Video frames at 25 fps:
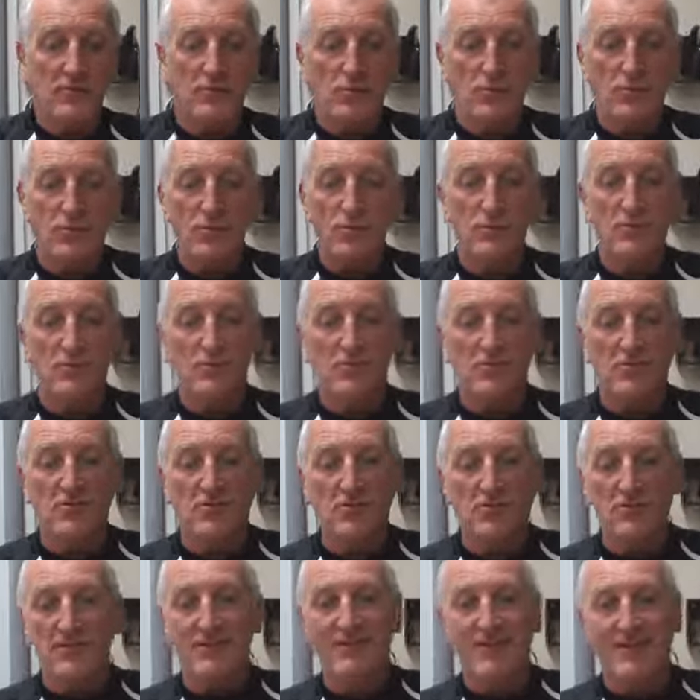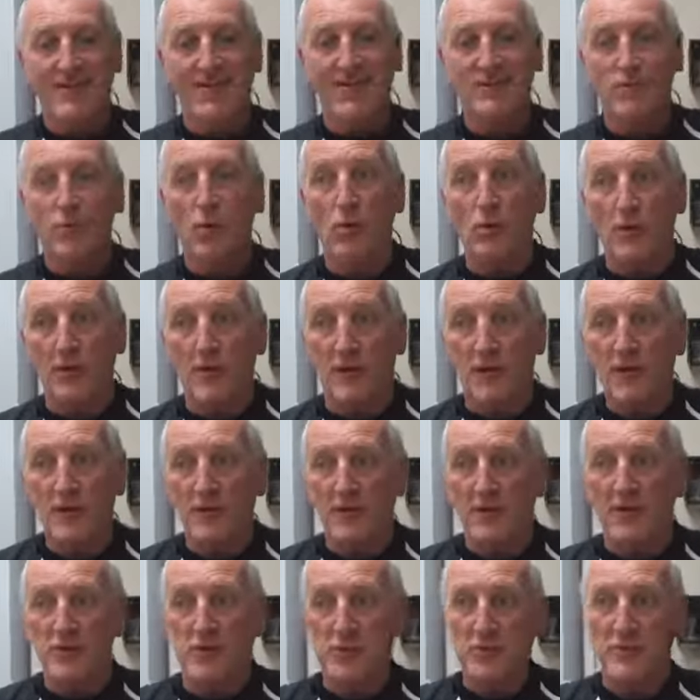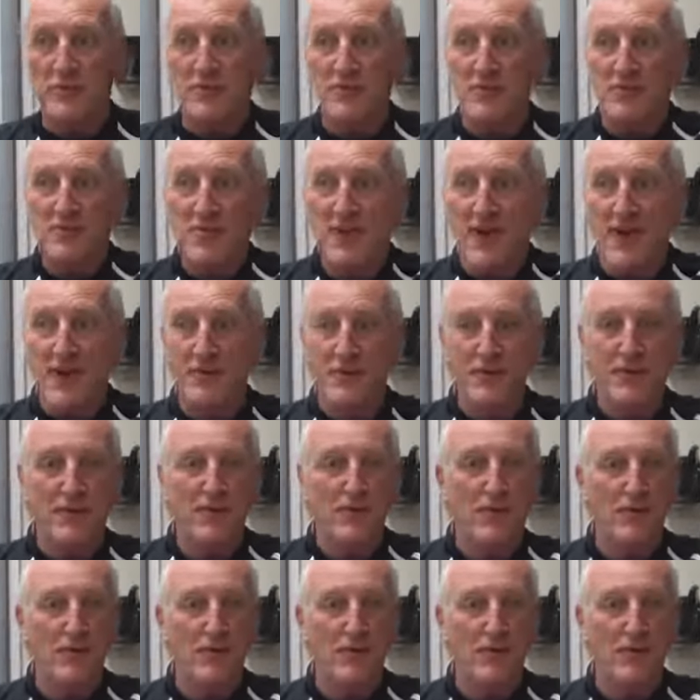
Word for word: That we're, we're just that's what we need at this present time.